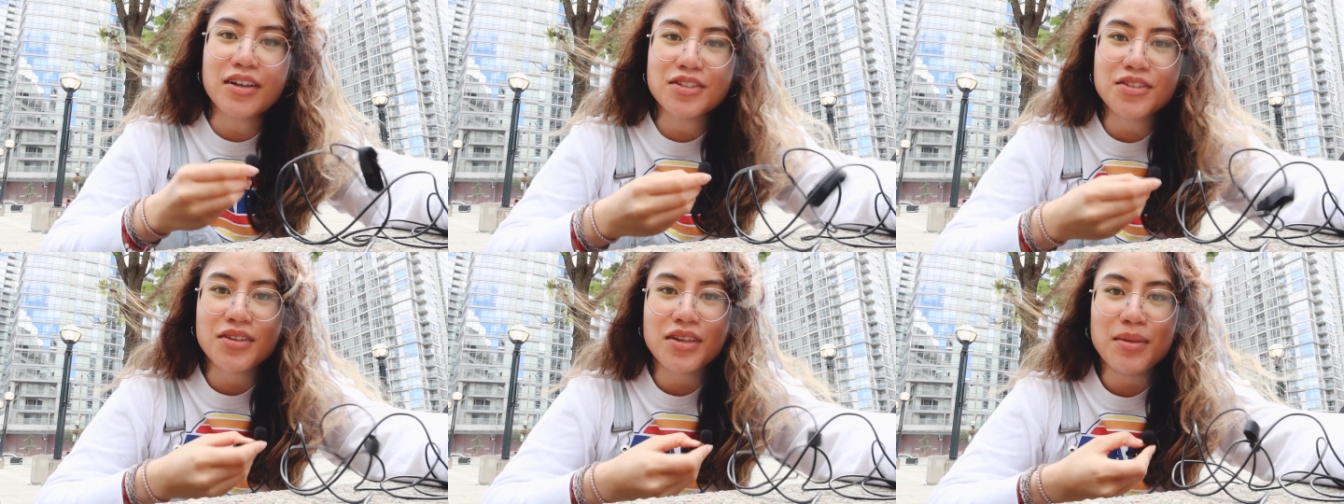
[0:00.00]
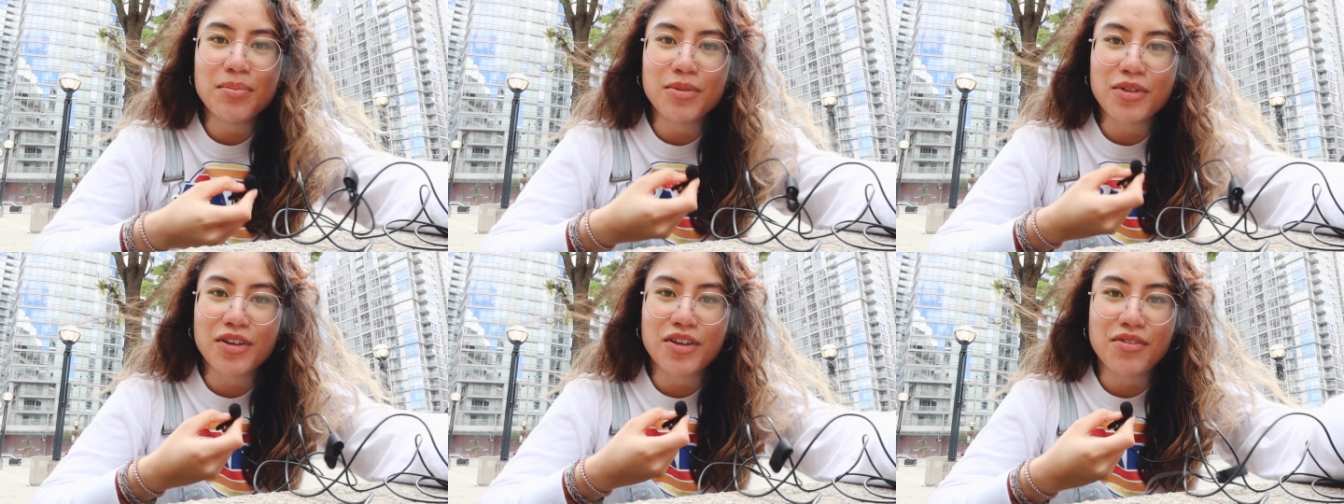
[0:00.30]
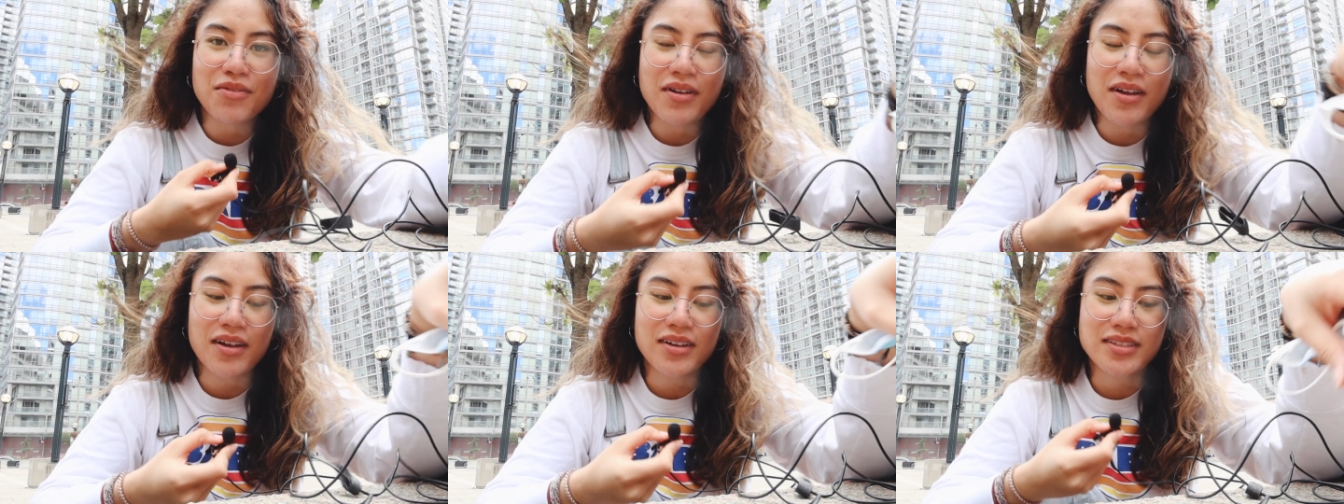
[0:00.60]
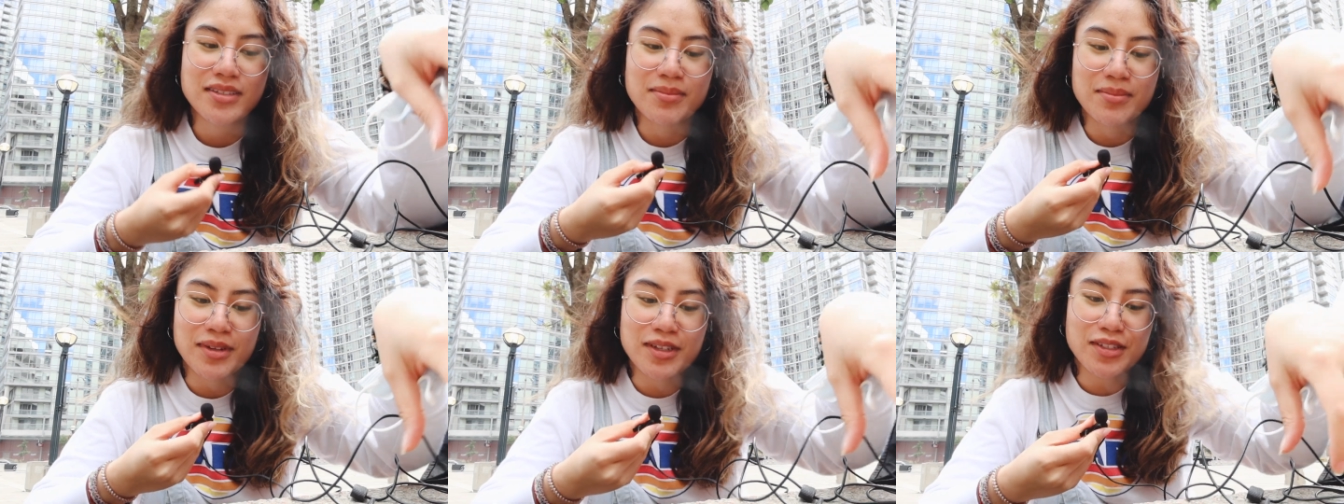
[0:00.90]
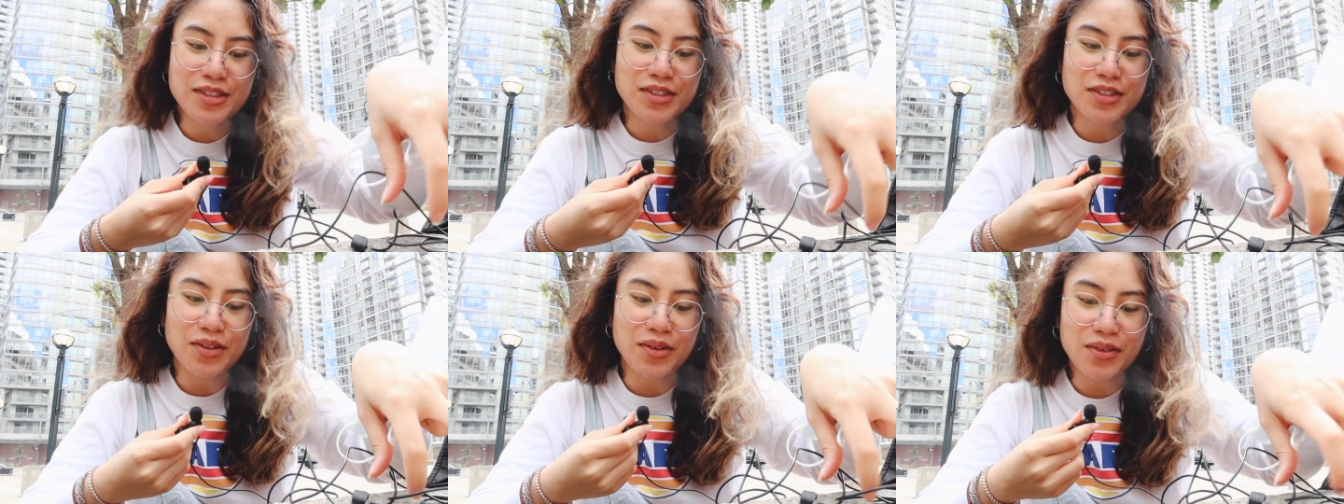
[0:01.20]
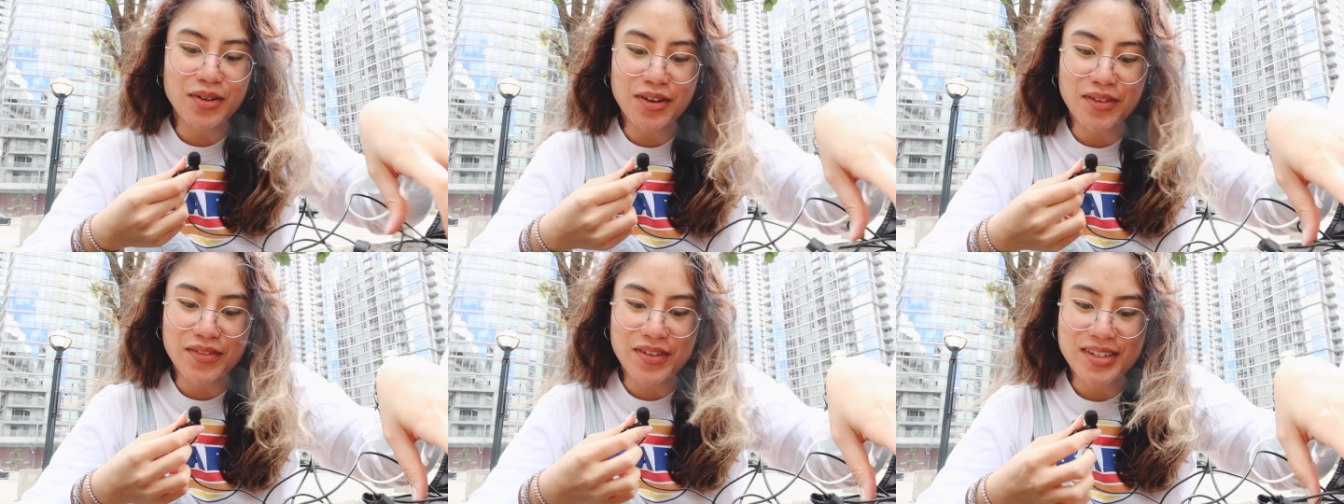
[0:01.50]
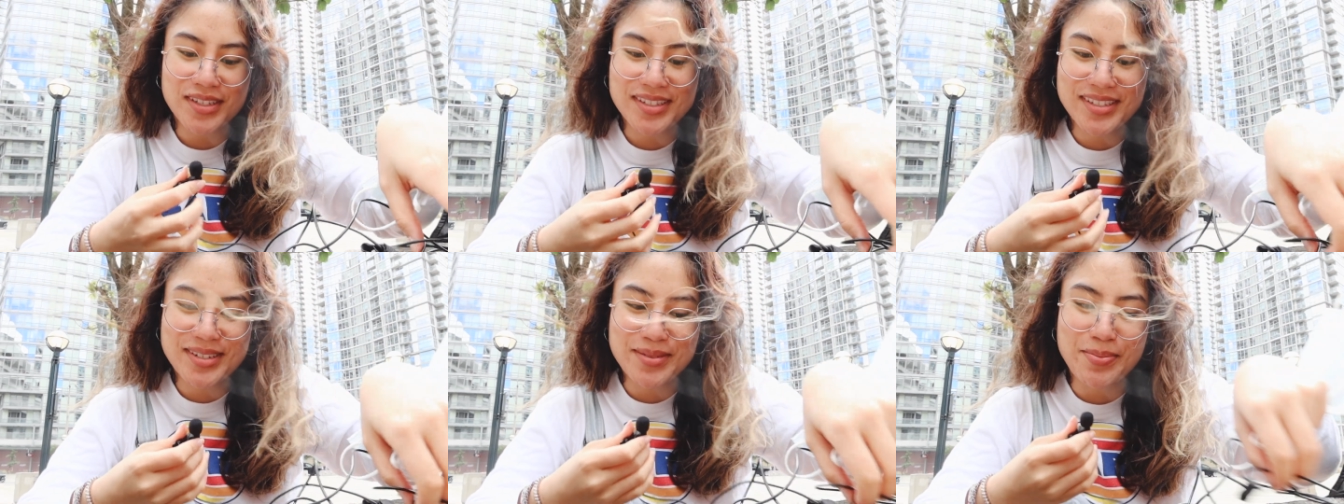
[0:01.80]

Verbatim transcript: also keep looking around because I'm so nervous